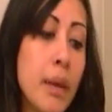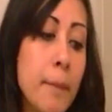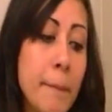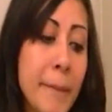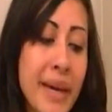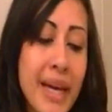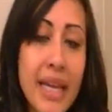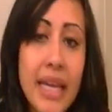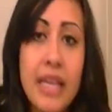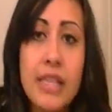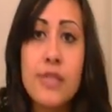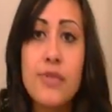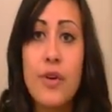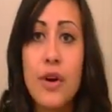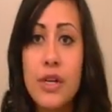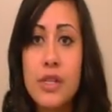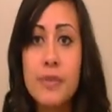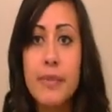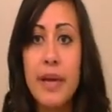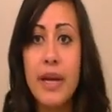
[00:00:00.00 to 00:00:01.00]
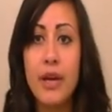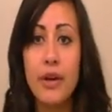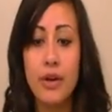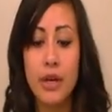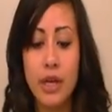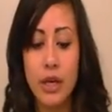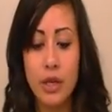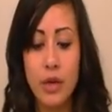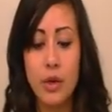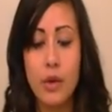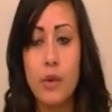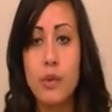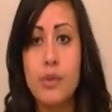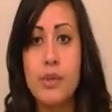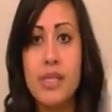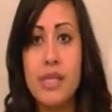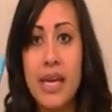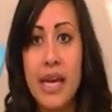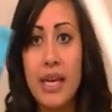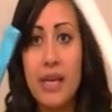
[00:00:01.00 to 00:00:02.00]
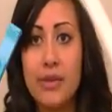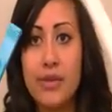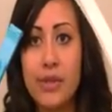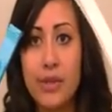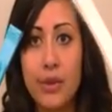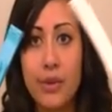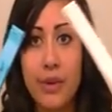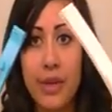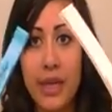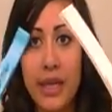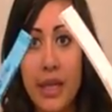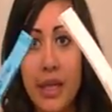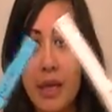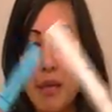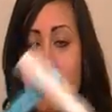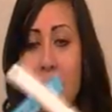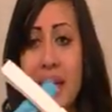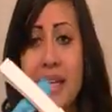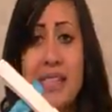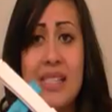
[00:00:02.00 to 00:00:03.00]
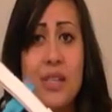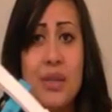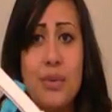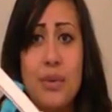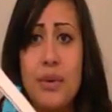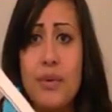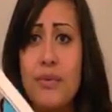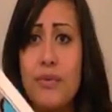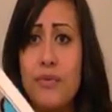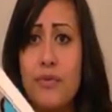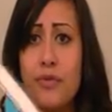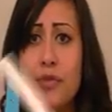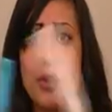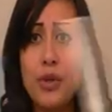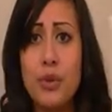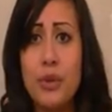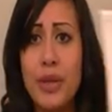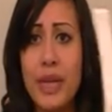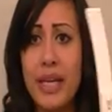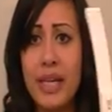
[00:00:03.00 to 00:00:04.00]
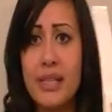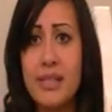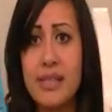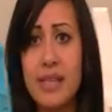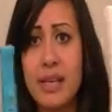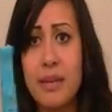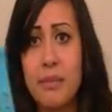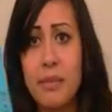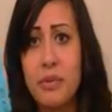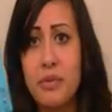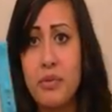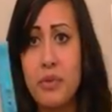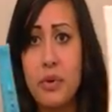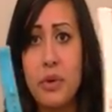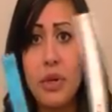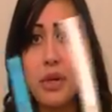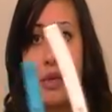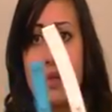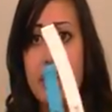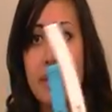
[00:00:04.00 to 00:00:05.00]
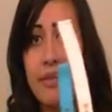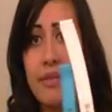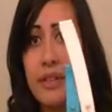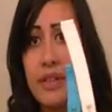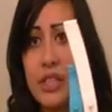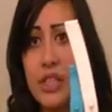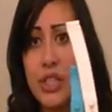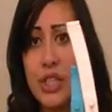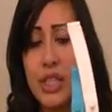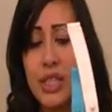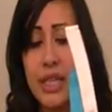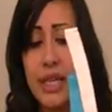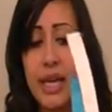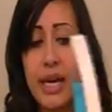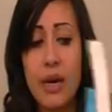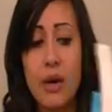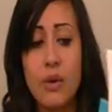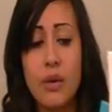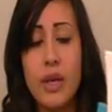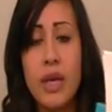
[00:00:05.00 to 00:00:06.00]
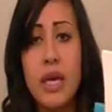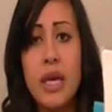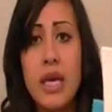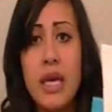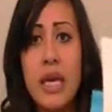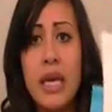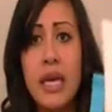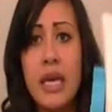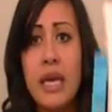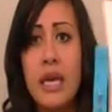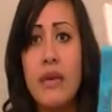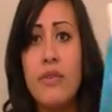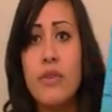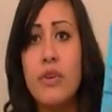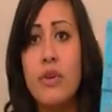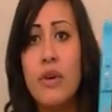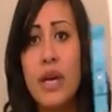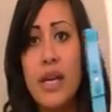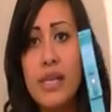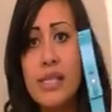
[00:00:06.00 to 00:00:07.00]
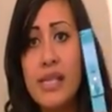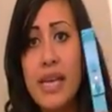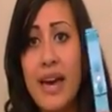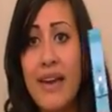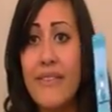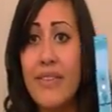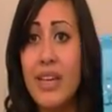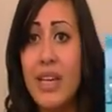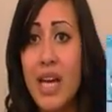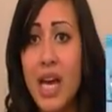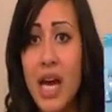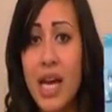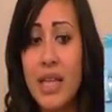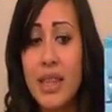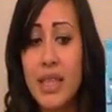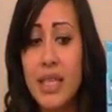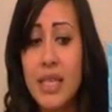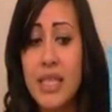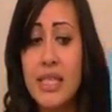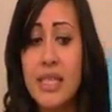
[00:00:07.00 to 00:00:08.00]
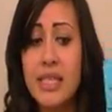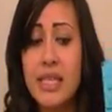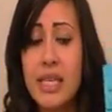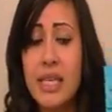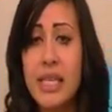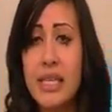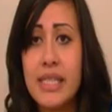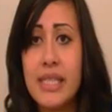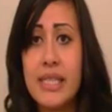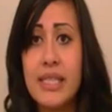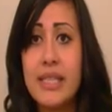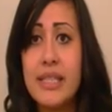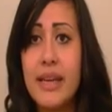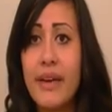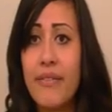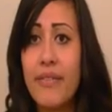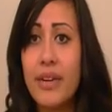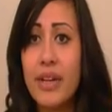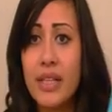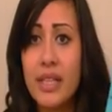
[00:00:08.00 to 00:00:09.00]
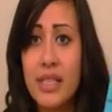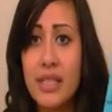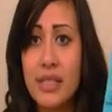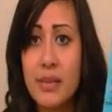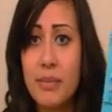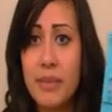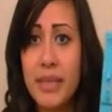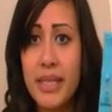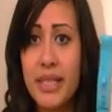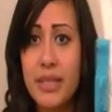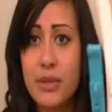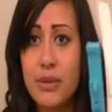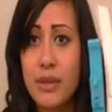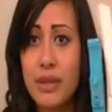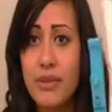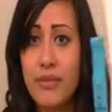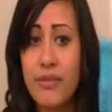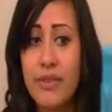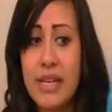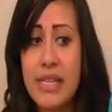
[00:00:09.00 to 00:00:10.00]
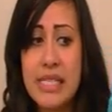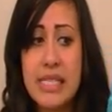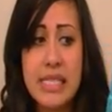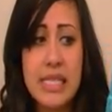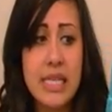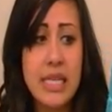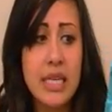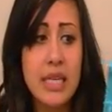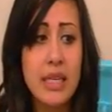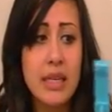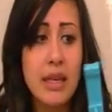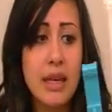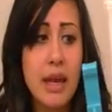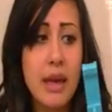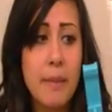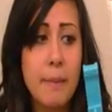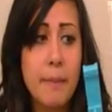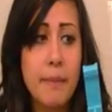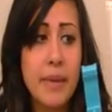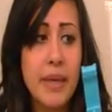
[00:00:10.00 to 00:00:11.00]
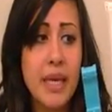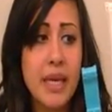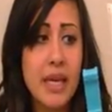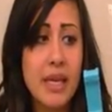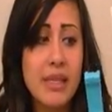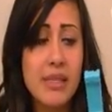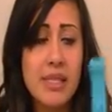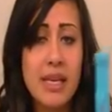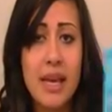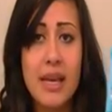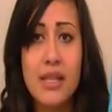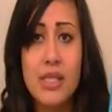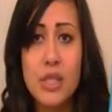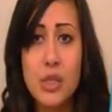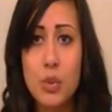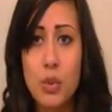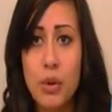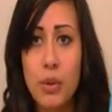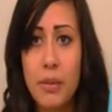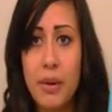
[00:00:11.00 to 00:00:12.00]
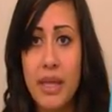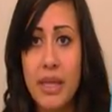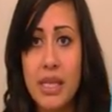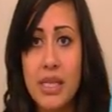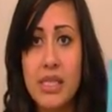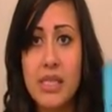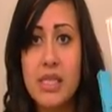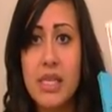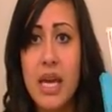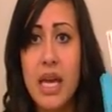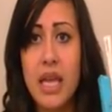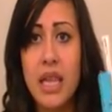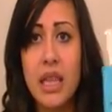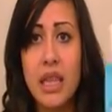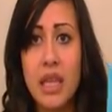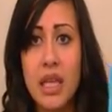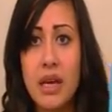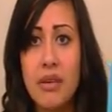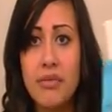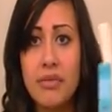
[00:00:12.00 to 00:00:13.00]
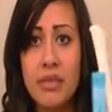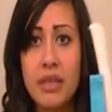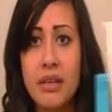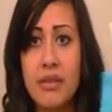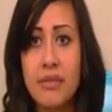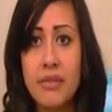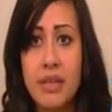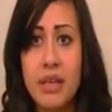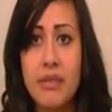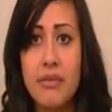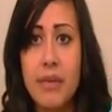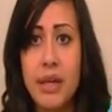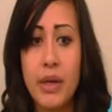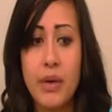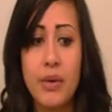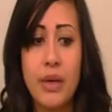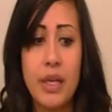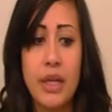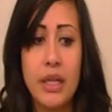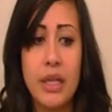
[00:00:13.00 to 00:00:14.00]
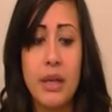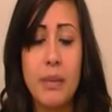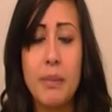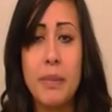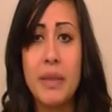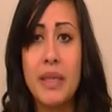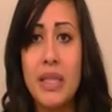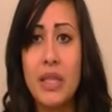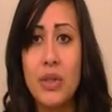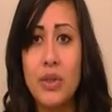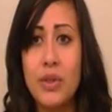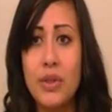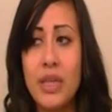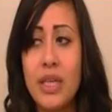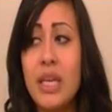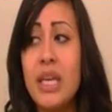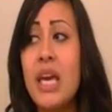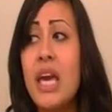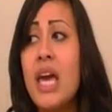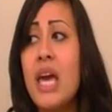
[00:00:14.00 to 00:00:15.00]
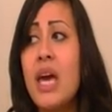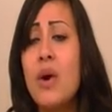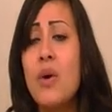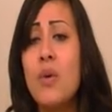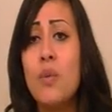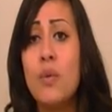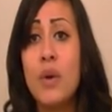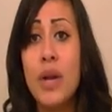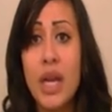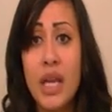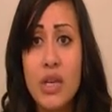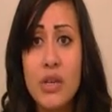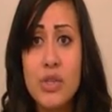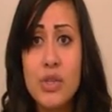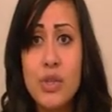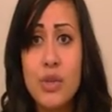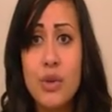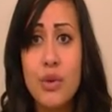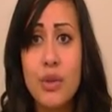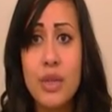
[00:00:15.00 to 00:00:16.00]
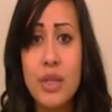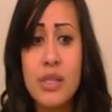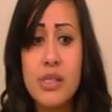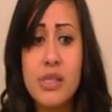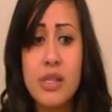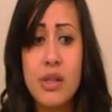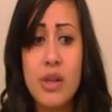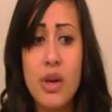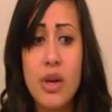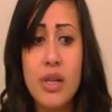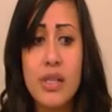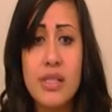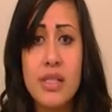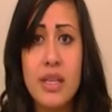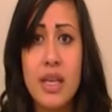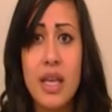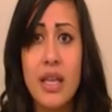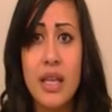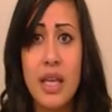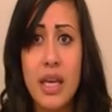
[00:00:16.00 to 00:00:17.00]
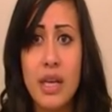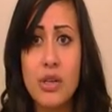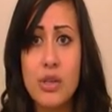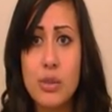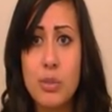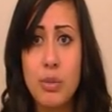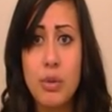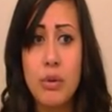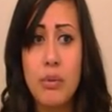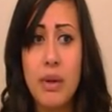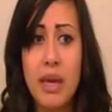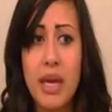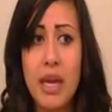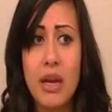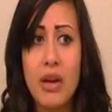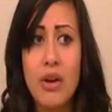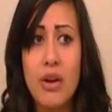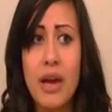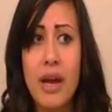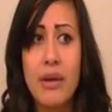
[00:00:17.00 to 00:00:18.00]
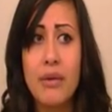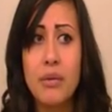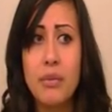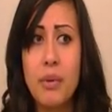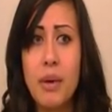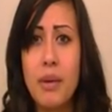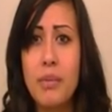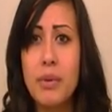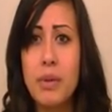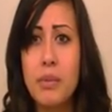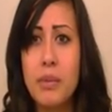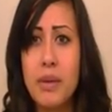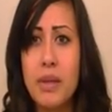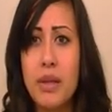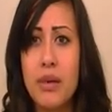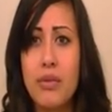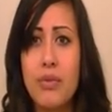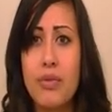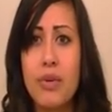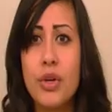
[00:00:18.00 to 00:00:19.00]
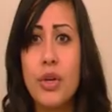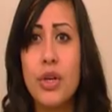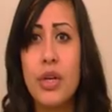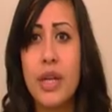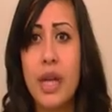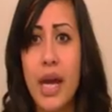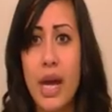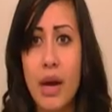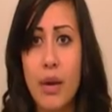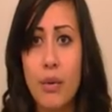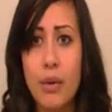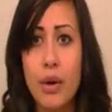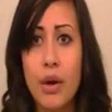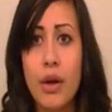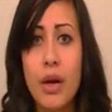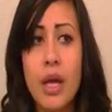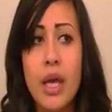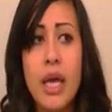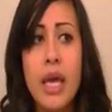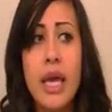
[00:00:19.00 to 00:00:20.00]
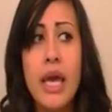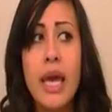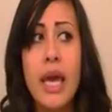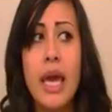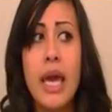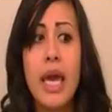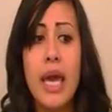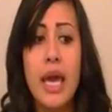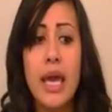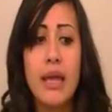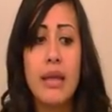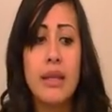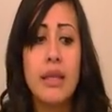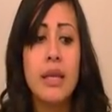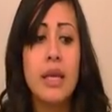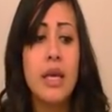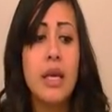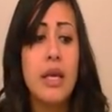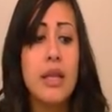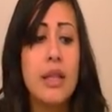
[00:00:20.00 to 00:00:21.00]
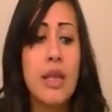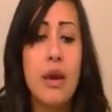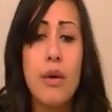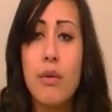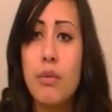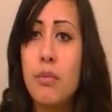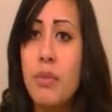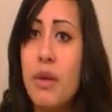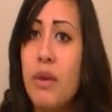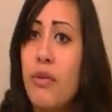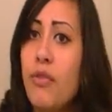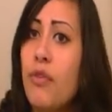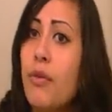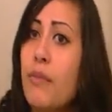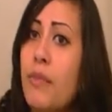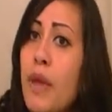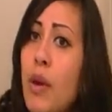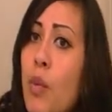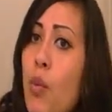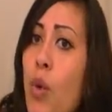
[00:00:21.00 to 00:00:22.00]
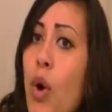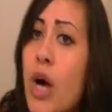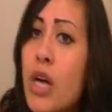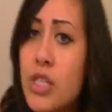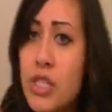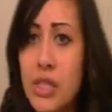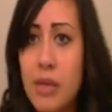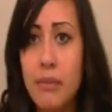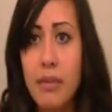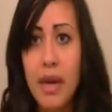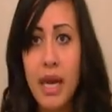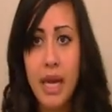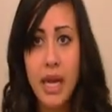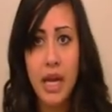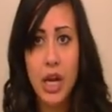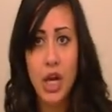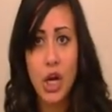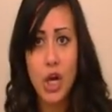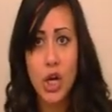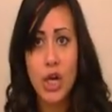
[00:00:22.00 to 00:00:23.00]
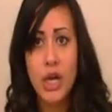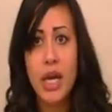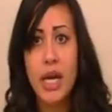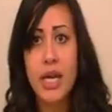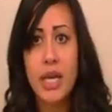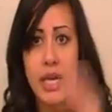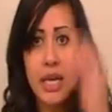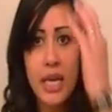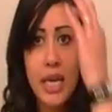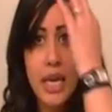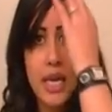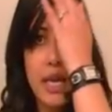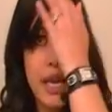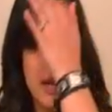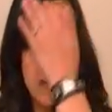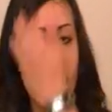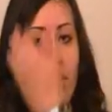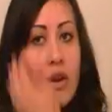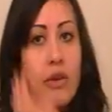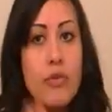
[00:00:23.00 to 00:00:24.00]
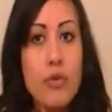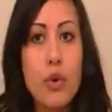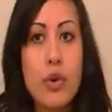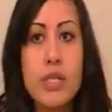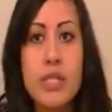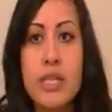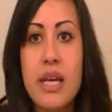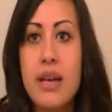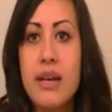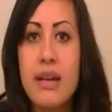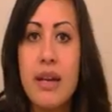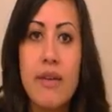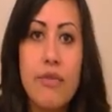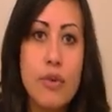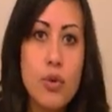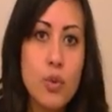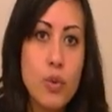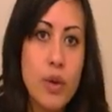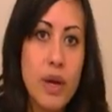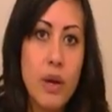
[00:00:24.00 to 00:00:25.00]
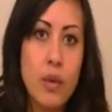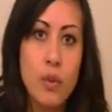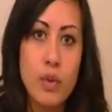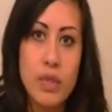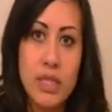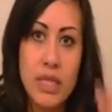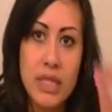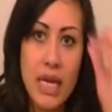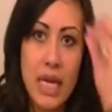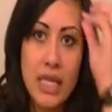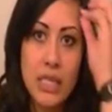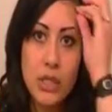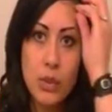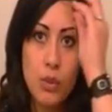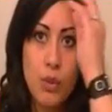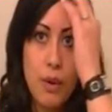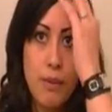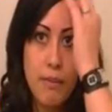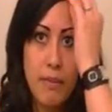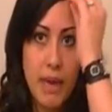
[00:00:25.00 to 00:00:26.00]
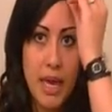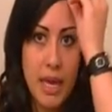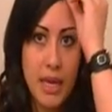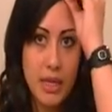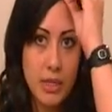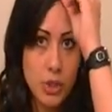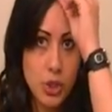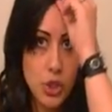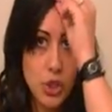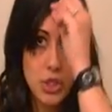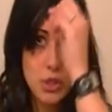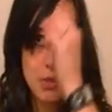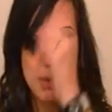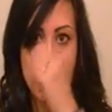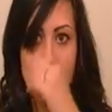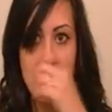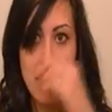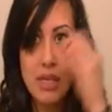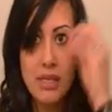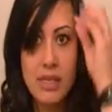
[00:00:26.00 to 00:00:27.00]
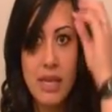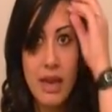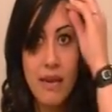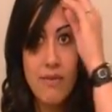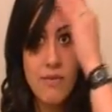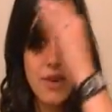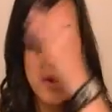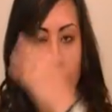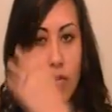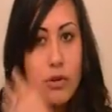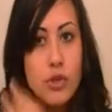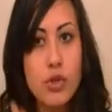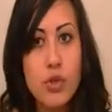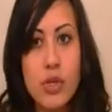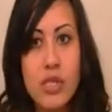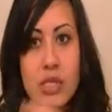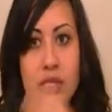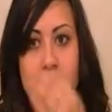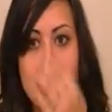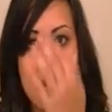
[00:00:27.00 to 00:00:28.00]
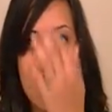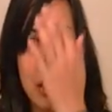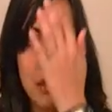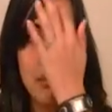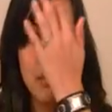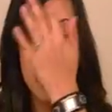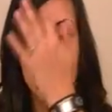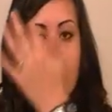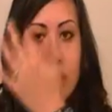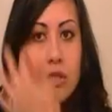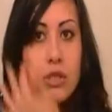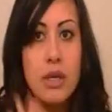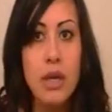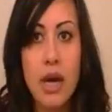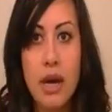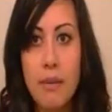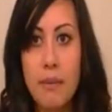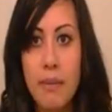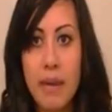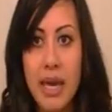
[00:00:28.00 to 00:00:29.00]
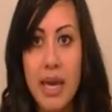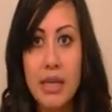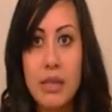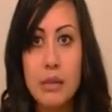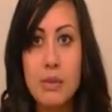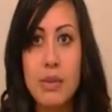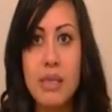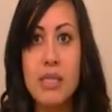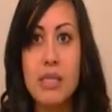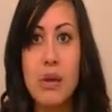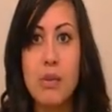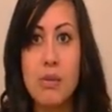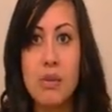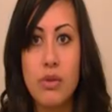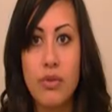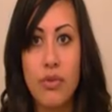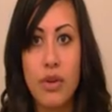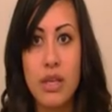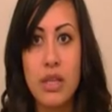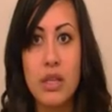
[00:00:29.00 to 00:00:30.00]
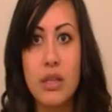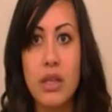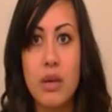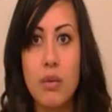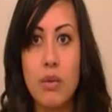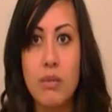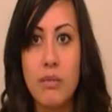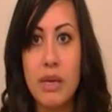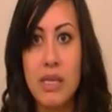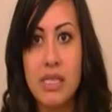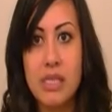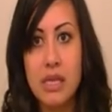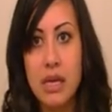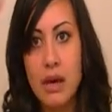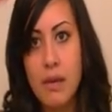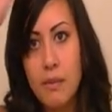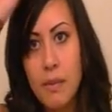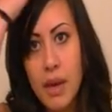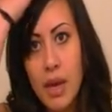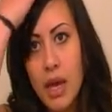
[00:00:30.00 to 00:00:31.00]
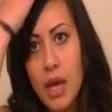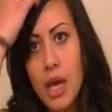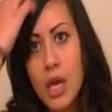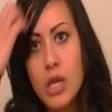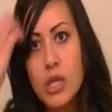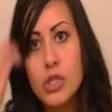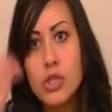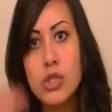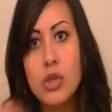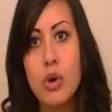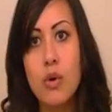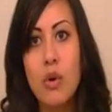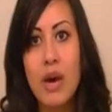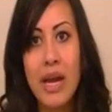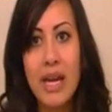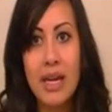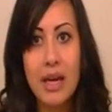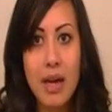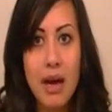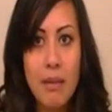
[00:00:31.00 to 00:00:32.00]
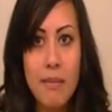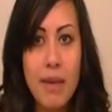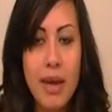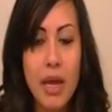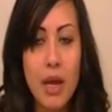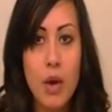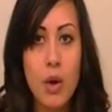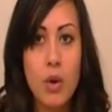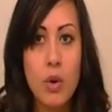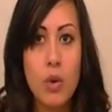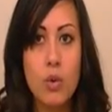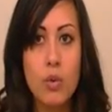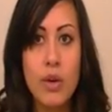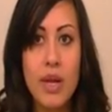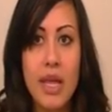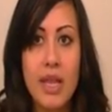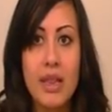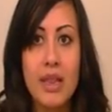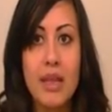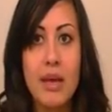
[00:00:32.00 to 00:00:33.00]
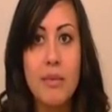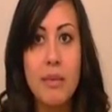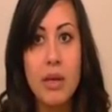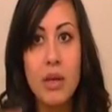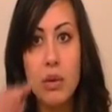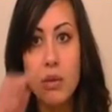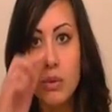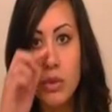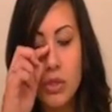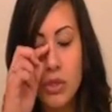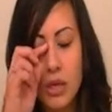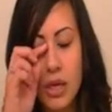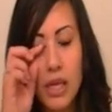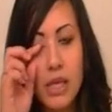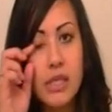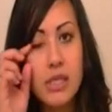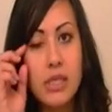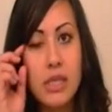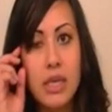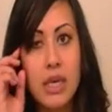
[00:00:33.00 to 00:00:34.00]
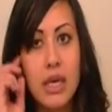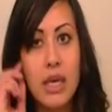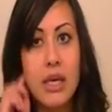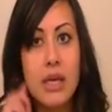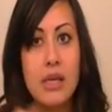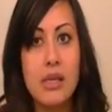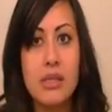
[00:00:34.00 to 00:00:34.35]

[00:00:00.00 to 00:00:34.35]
But as far as my haircut goes, I use the Korea clip. I did a review, like I said before. Definitely check it out. If you guys haven't gotten these, it's definitely something to invest in because I swear by this. I love, love, love my Korea clip. Literally, when I used to go to the salon to get layers put in my hair, I would probably be there for a good hour. And that would be from them washing my hair, cutting it. And then of course I never went with side swept bangs just because I've never trusted anybody to cut bangs because I was afraid that they would mess up. So I cut my own. Let me know what you guys think.